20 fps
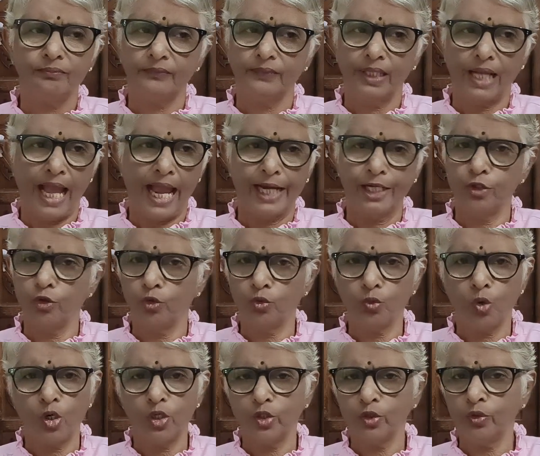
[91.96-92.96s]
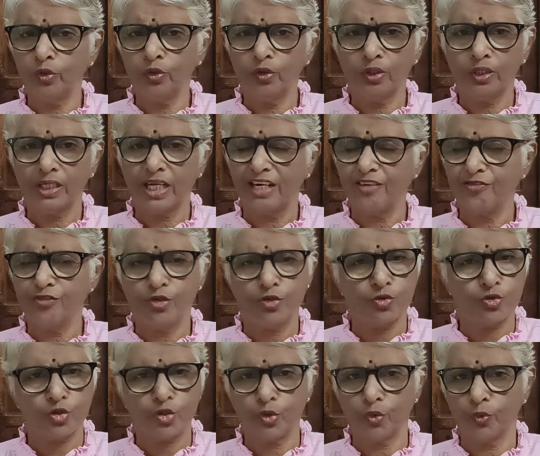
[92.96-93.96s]
I don't want to
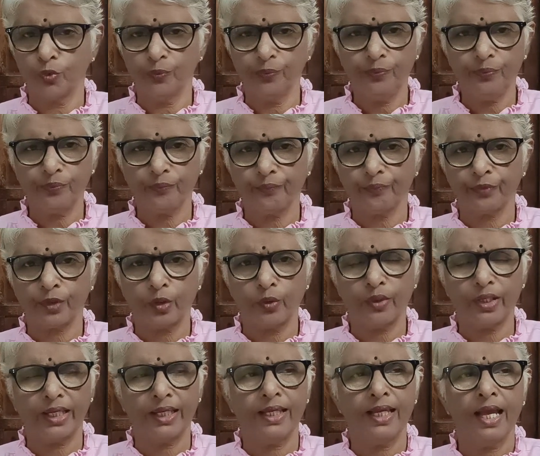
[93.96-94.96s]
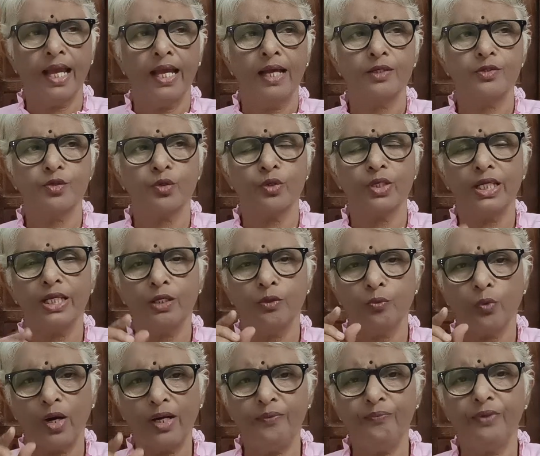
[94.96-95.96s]
confuse you. Okay, so in
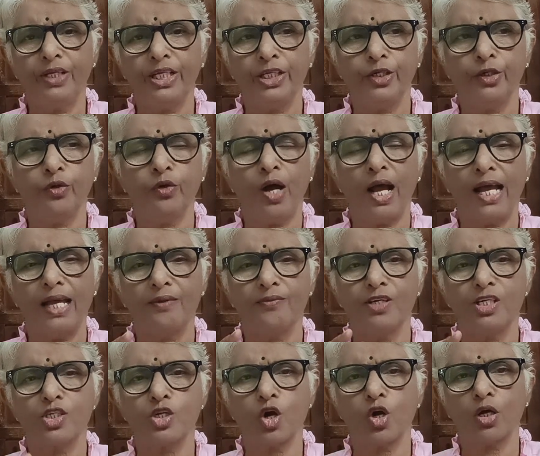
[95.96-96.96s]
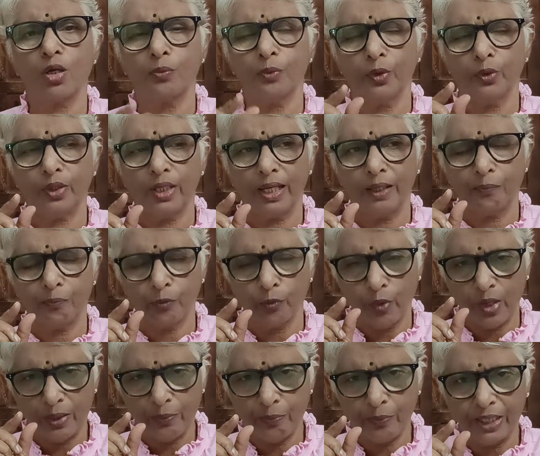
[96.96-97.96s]
one video I will talk about
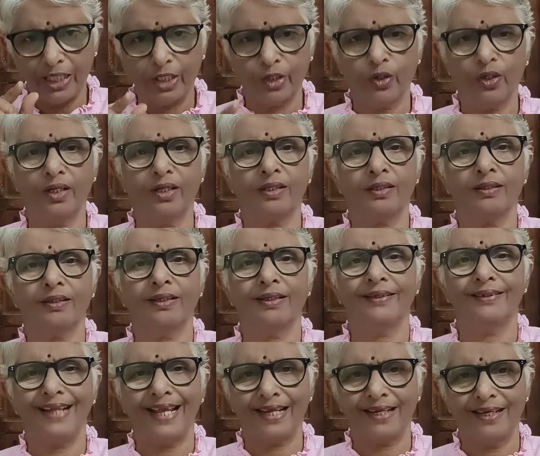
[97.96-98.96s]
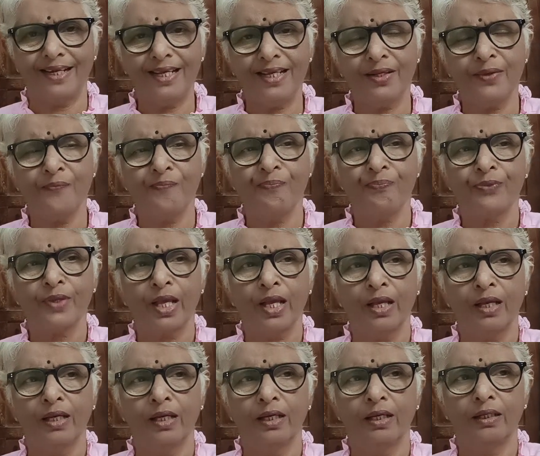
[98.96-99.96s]
one particular technique,
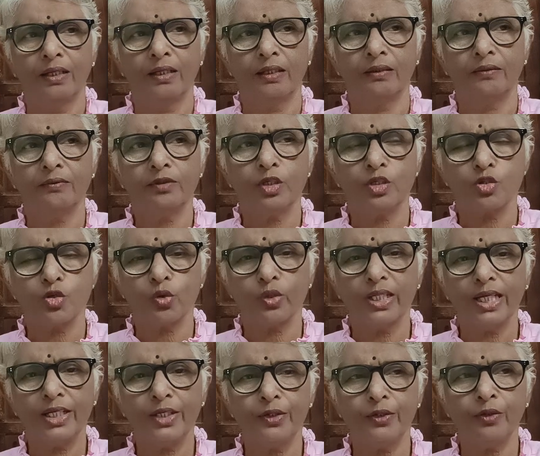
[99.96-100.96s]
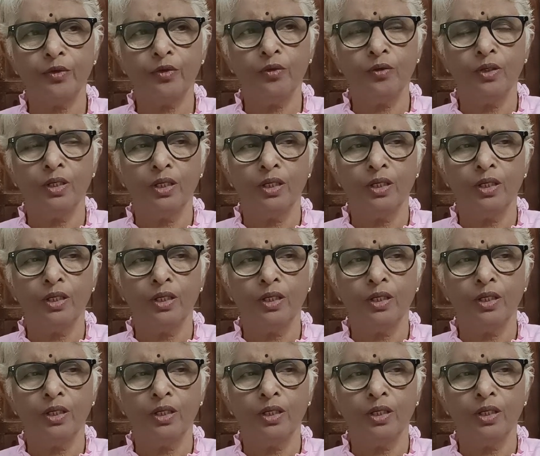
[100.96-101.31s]
so that you know